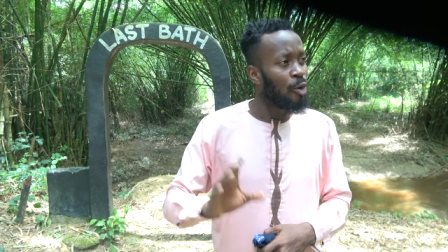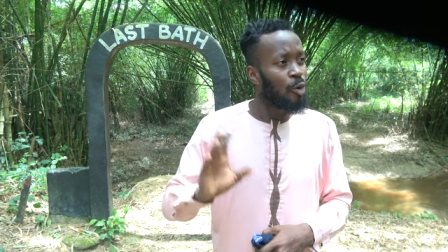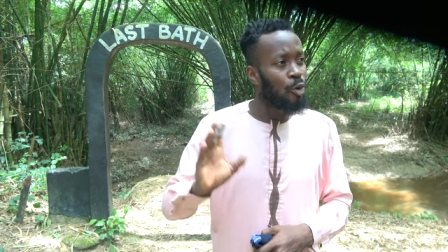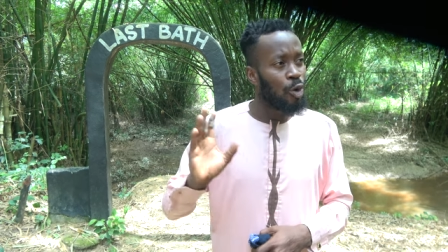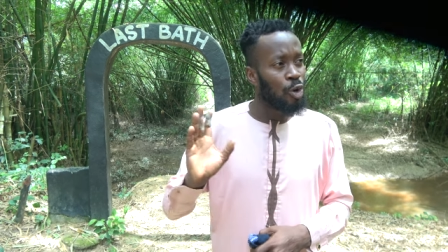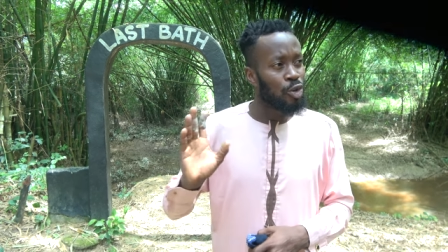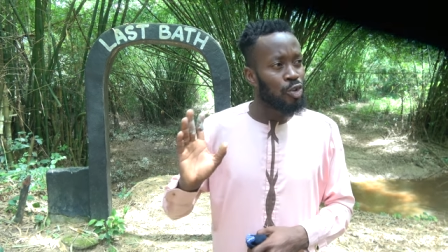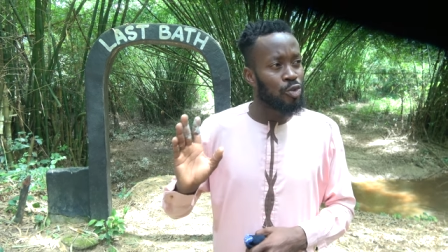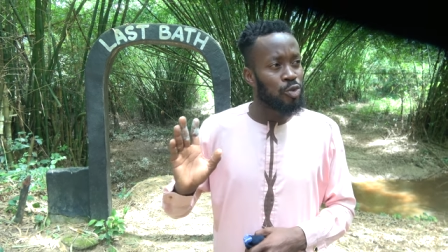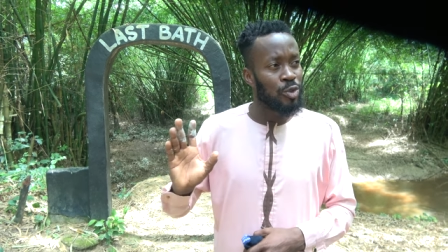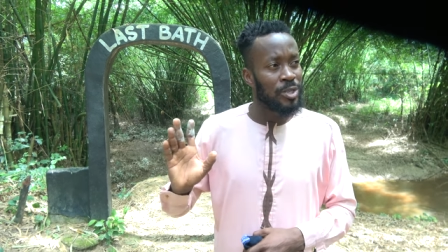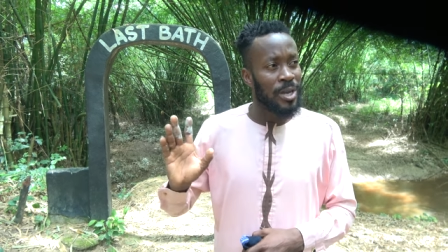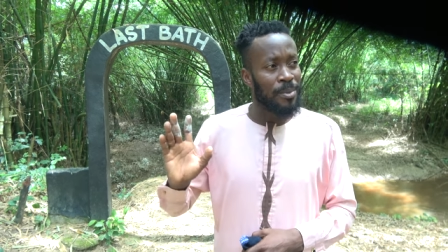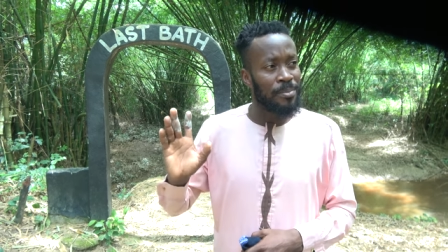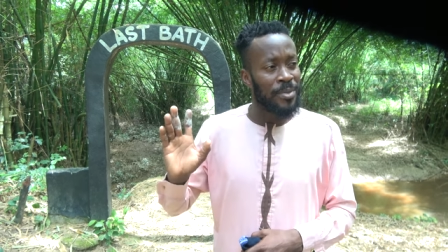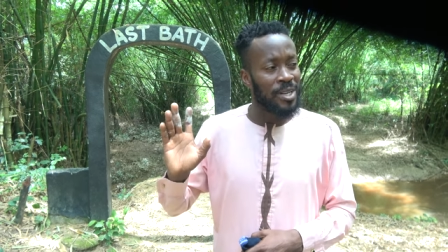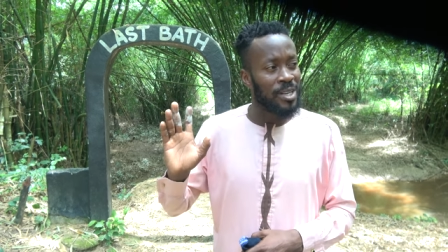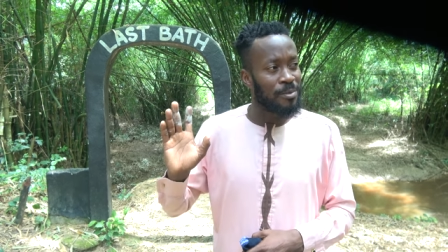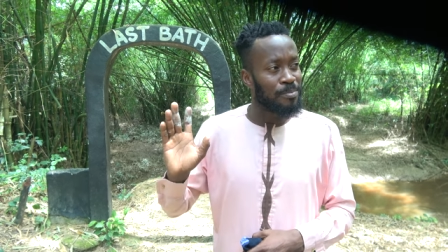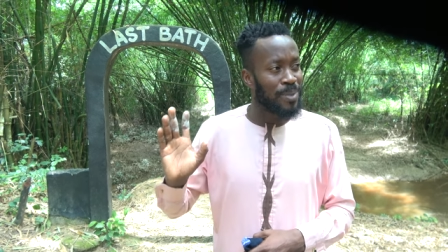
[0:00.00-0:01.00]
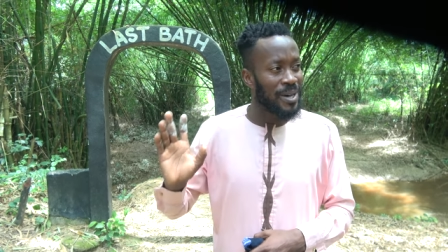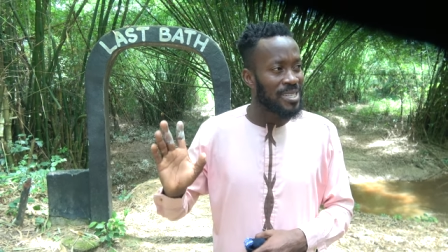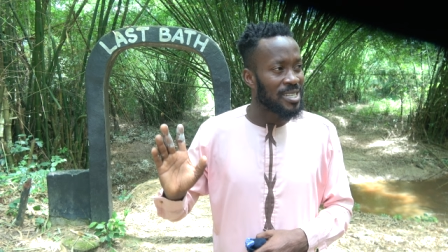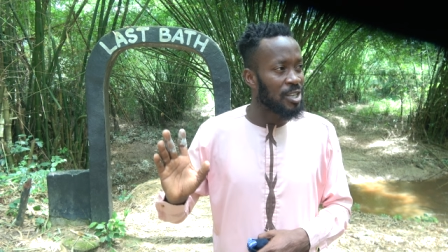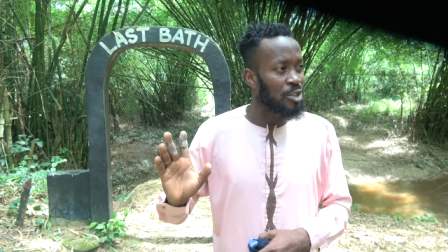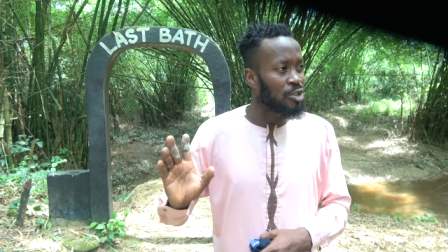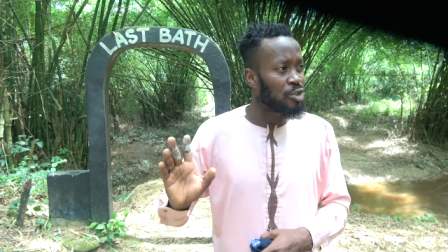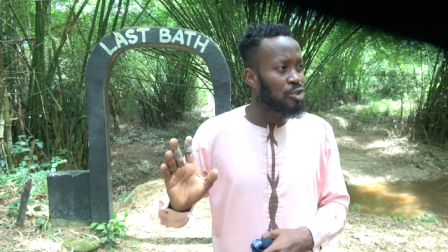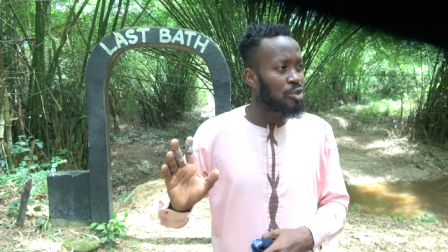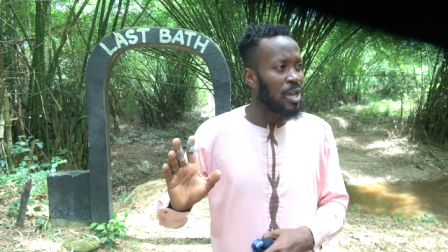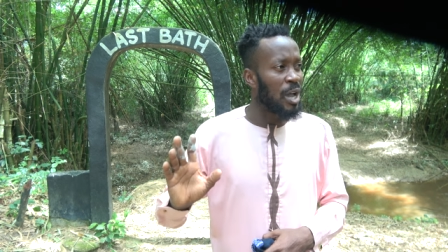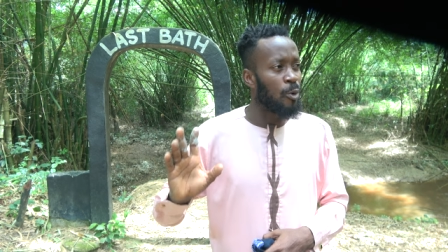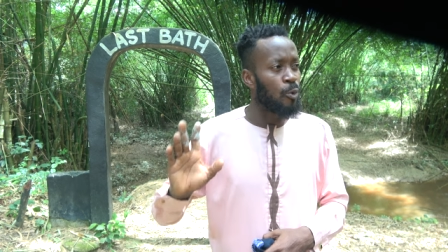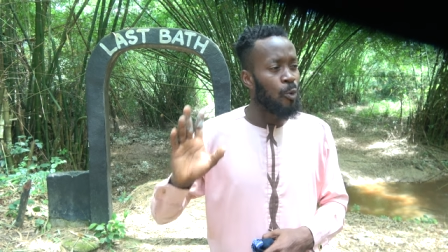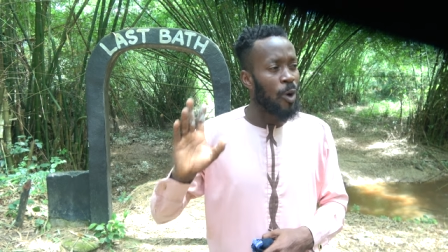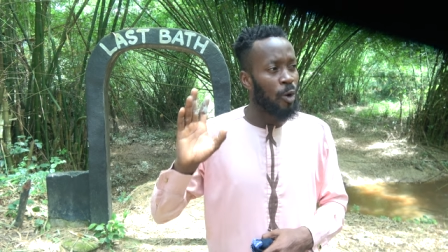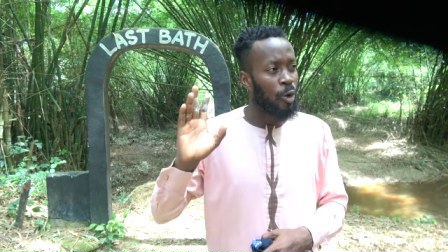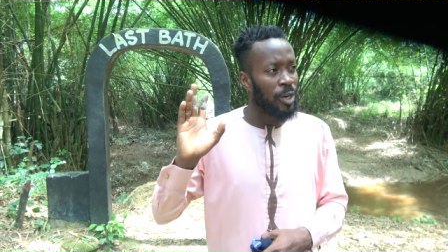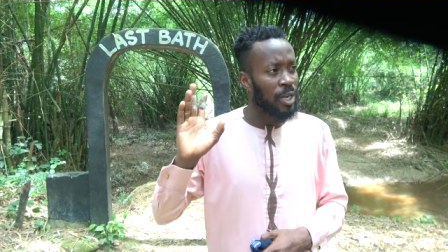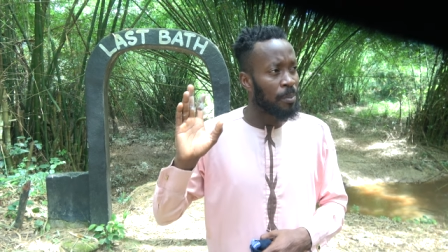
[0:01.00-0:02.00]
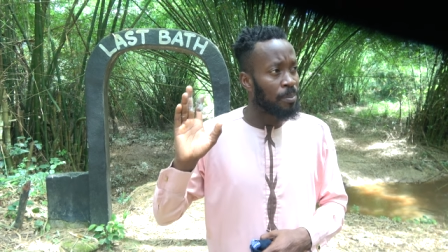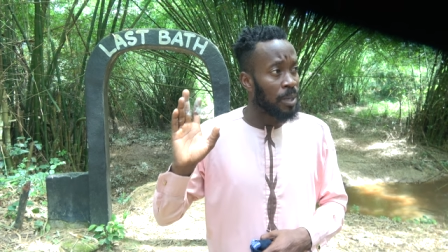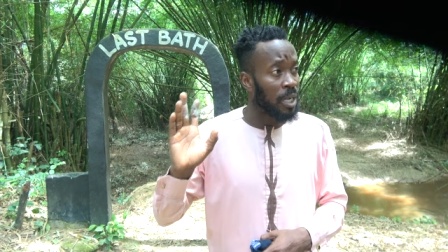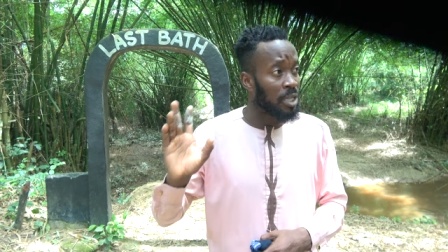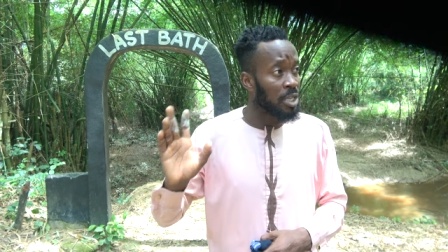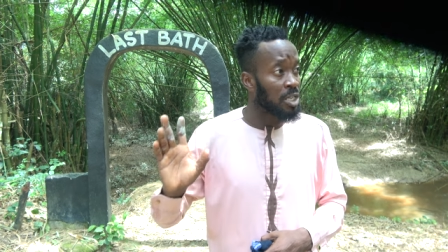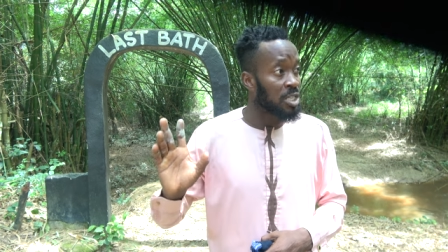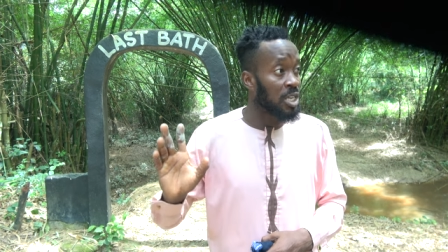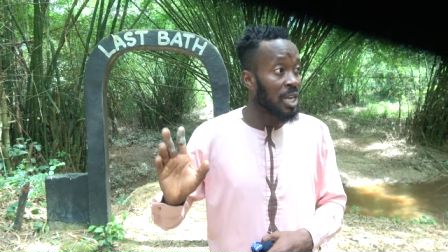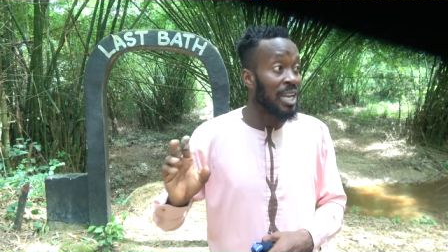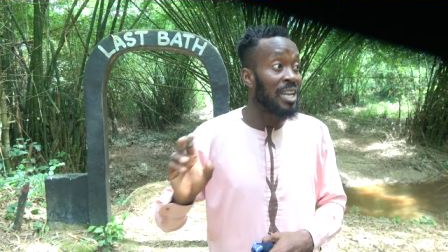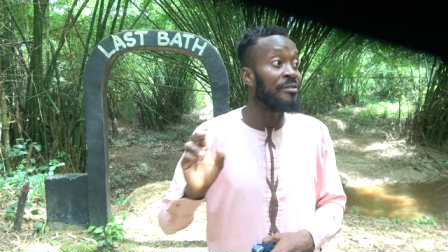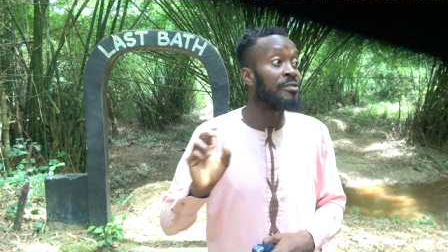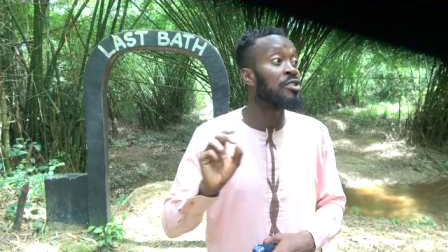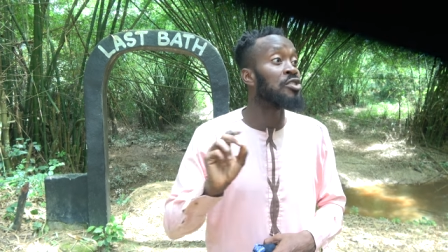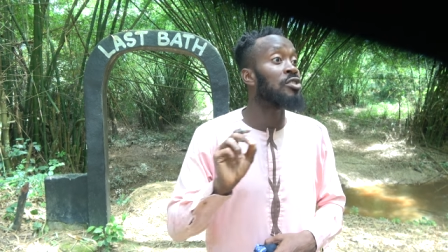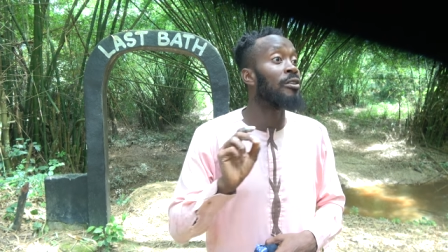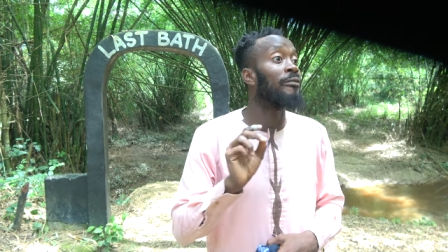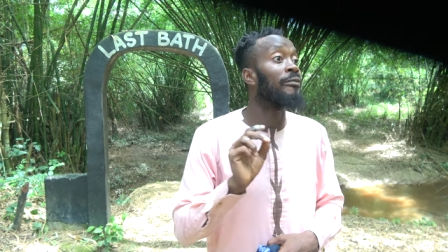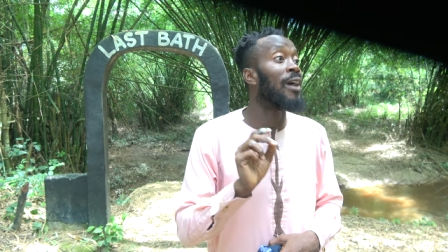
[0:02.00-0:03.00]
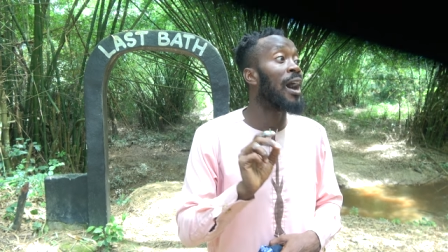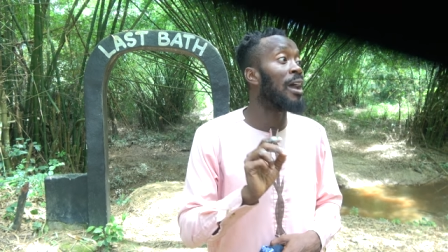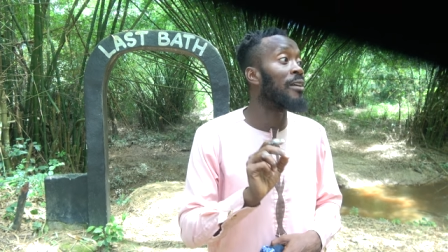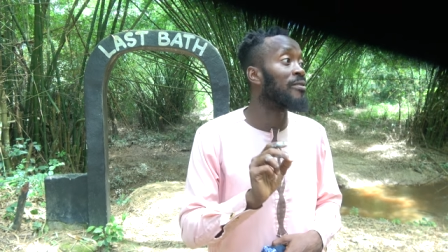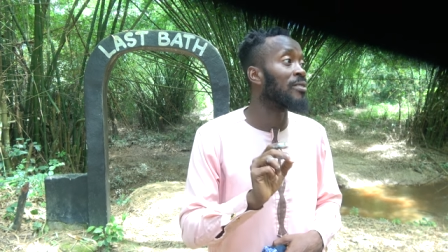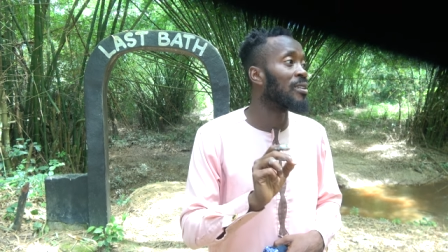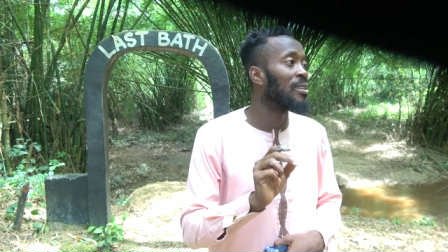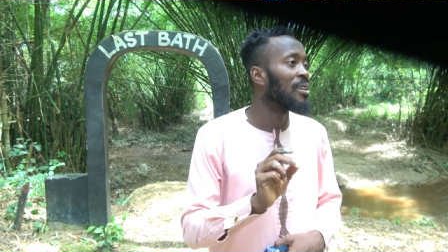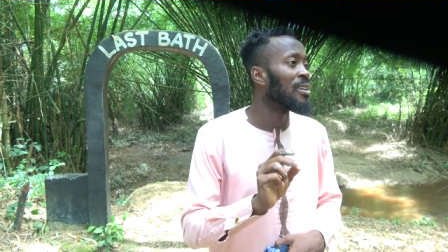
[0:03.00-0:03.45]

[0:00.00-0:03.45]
go through the middle passage and work on the plantation and even survive